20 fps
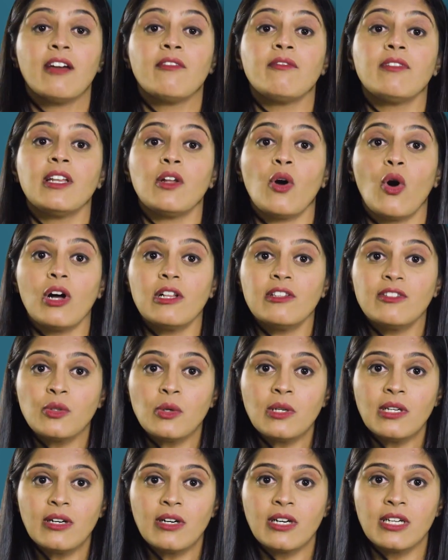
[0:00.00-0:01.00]
We'll
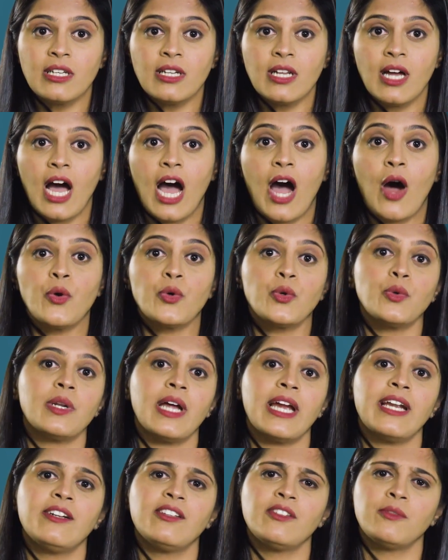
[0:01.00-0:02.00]
also learn how to
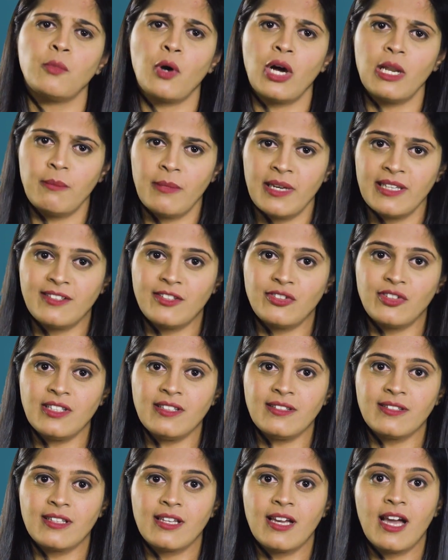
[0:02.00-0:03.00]
write small
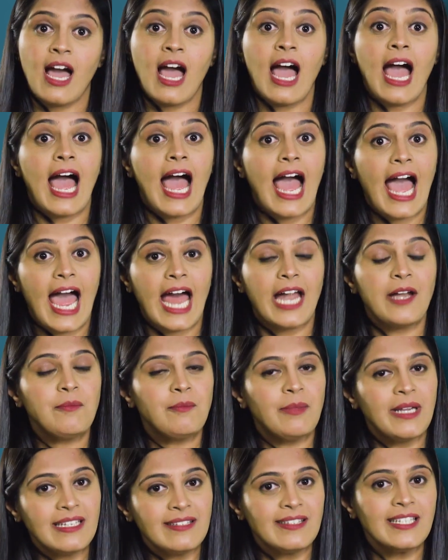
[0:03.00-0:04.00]
messages and
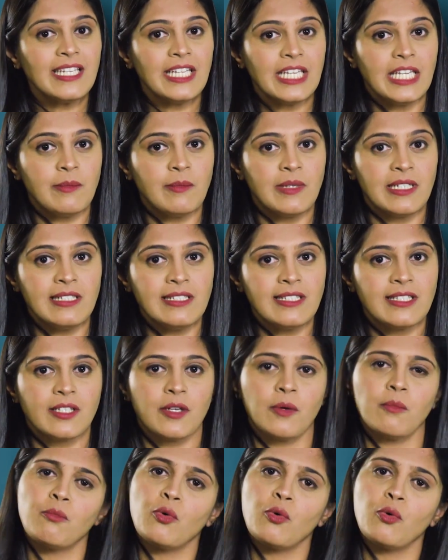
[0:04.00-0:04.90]
basic emails,